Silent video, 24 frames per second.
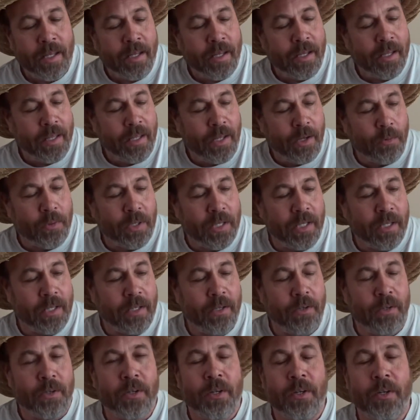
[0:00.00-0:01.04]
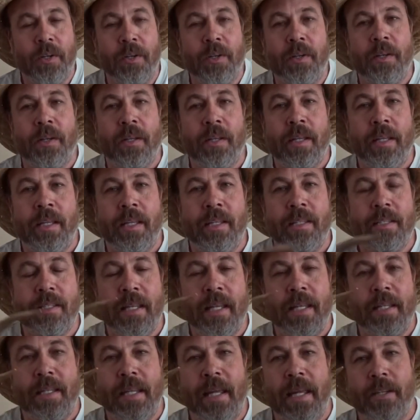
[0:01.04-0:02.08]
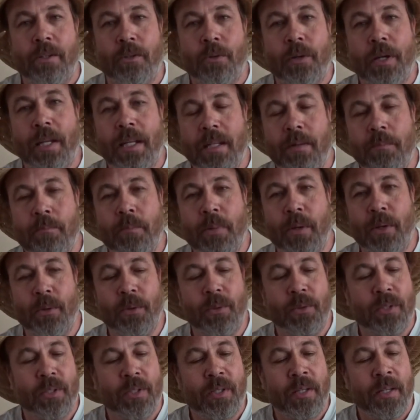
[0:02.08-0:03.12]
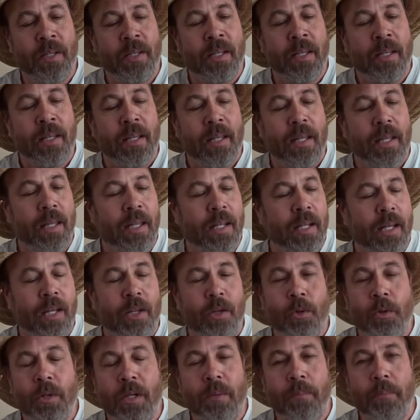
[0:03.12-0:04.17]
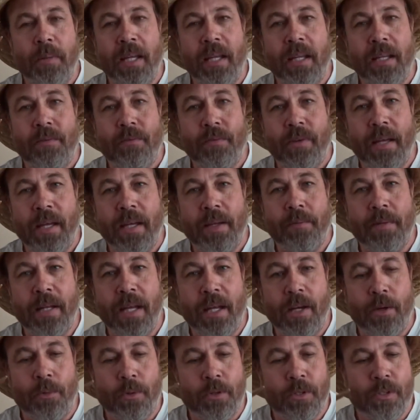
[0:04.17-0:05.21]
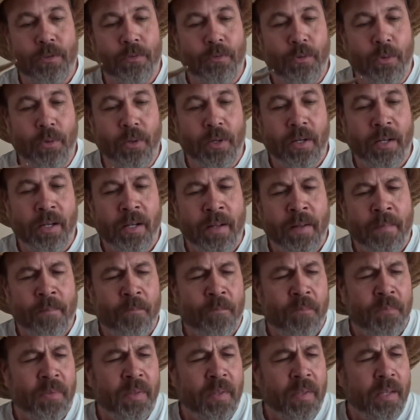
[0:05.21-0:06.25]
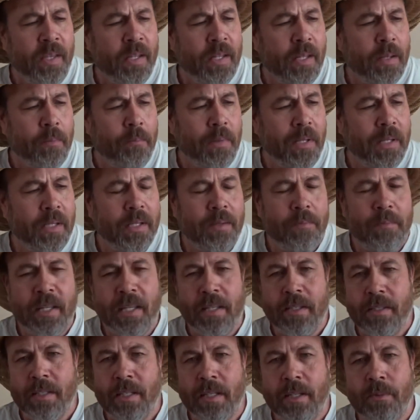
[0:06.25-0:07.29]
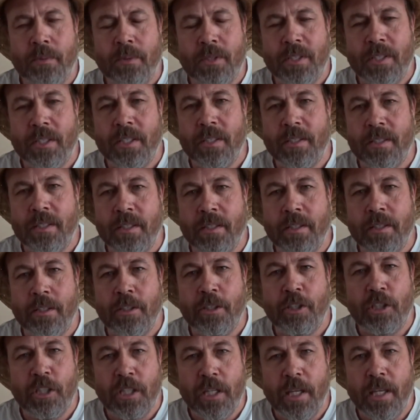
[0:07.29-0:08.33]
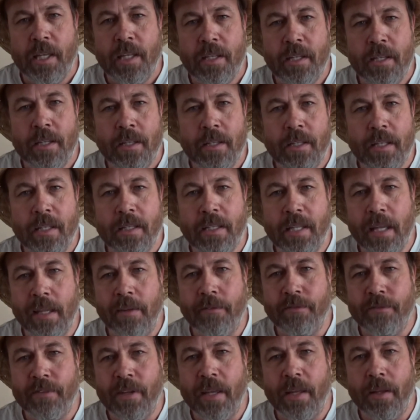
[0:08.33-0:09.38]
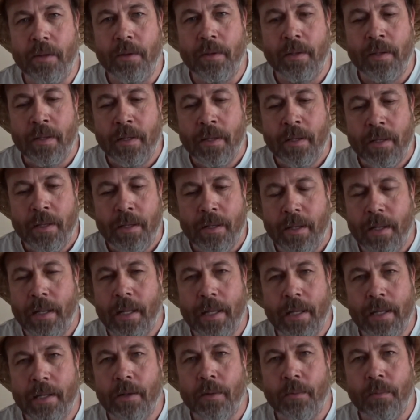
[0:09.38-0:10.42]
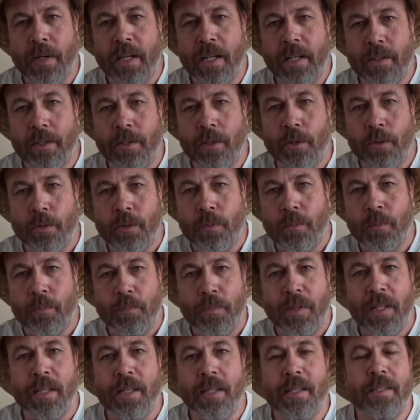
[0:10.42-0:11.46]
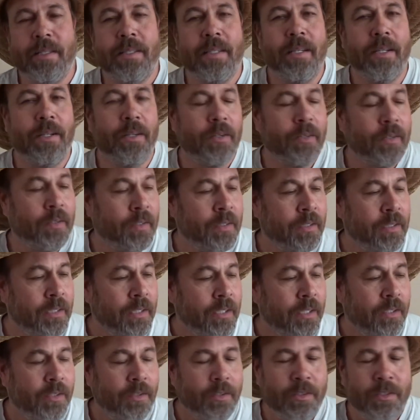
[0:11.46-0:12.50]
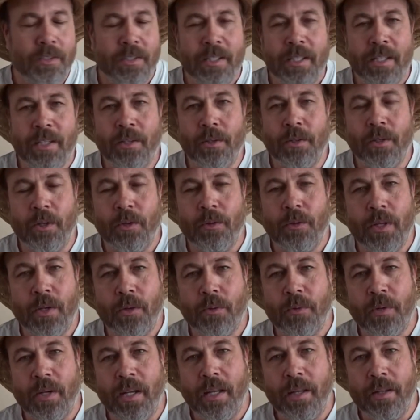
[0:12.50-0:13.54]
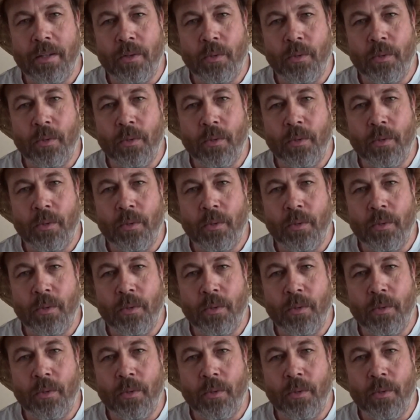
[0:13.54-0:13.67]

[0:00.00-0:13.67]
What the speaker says: elk antler, is at that trading post, and I only paid $5 for it. And I believe they said it was just a shed that they found laying around their place there, because they were out